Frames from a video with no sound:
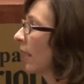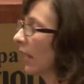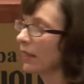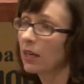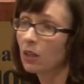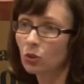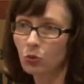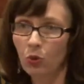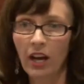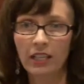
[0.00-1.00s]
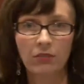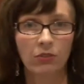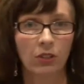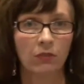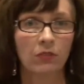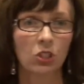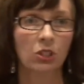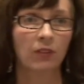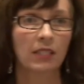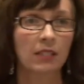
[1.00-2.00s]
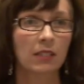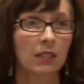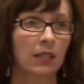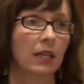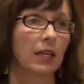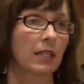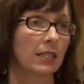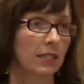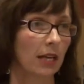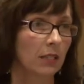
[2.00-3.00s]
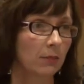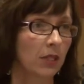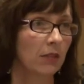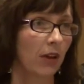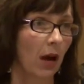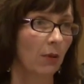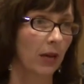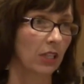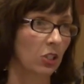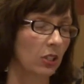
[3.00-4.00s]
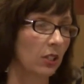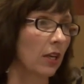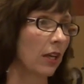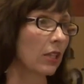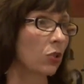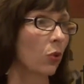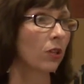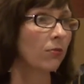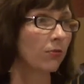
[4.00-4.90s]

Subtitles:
And then I'll try different low vision devices to get an assessment of how a patient is going to